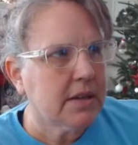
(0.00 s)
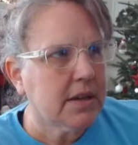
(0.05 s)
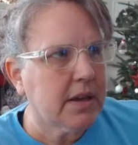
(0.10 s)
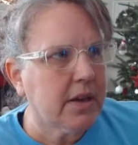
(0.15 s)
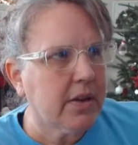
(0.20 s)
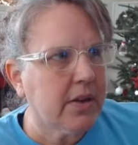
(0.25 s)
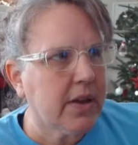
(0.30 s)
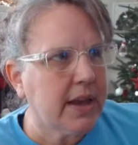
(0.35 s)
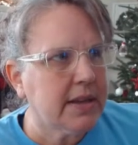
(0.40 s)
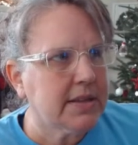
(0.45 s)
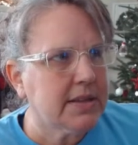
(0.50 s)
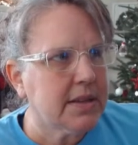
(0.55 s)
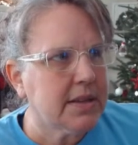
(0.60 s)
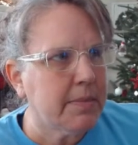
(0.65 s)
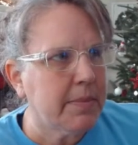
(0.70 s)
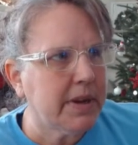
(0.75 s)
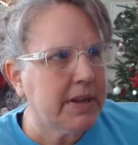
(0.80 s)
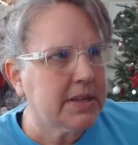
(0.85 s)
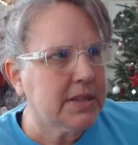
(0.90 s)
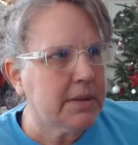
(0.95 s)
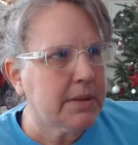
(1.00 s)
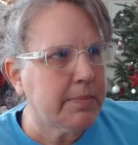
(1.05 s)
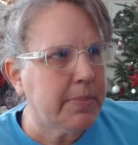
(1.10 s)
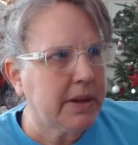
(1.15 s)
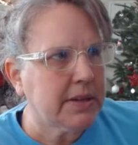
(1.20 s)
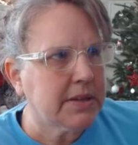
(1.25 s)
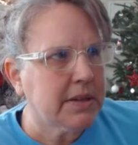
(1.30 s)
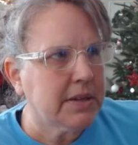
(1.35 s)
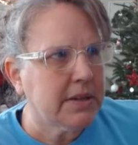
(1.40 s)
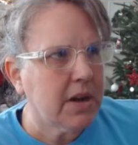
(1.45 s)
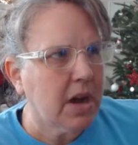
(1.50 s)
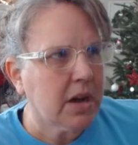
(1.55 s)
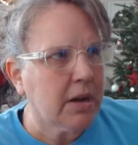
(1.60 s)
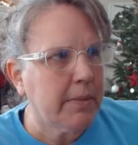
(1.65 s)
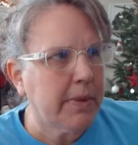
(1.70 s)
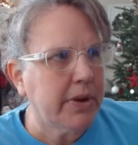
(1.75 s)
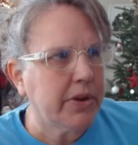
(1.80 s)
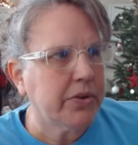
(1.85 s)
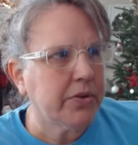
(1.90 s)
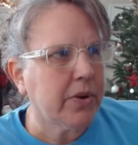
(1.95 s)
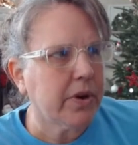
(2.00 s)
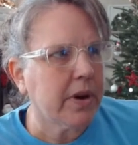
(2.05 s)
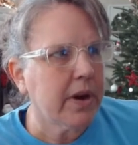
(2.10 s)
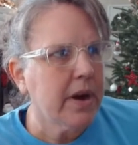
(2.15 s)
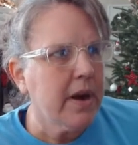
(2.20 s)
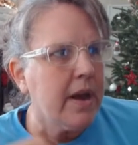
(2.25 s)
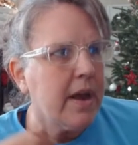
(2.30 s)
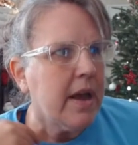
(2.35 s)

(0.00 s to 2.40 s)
Okay. Somebody's about to knock on my door.